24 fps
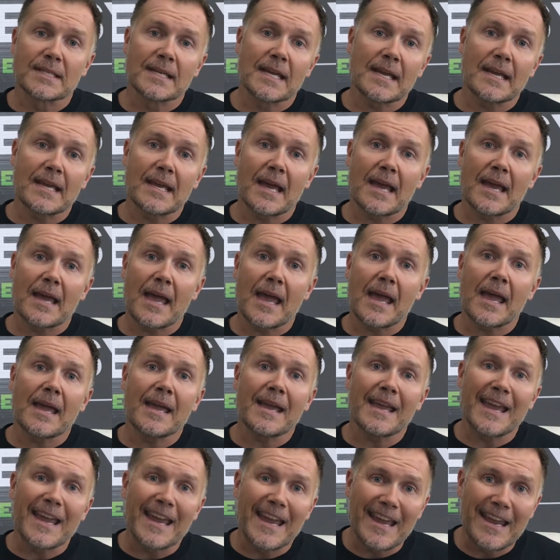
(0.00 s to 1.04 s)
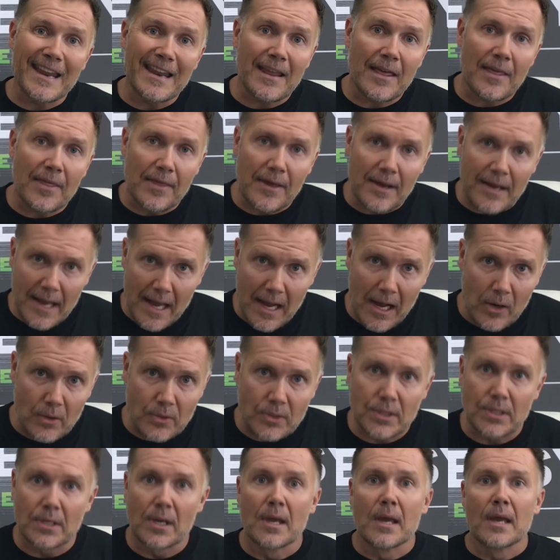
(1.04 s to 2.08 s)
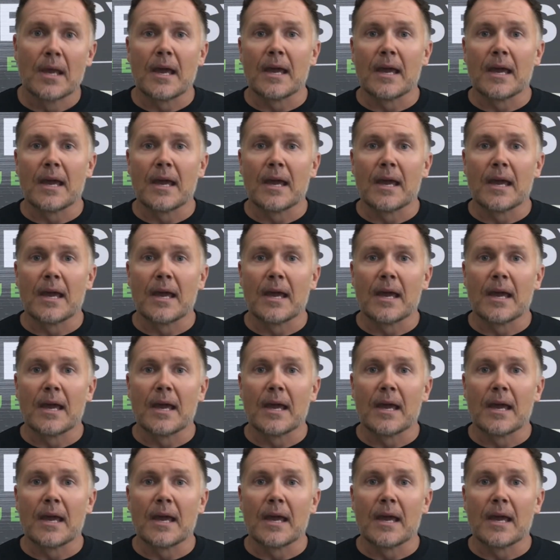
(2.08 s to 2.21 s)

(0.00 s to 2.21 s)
AKA in the couch.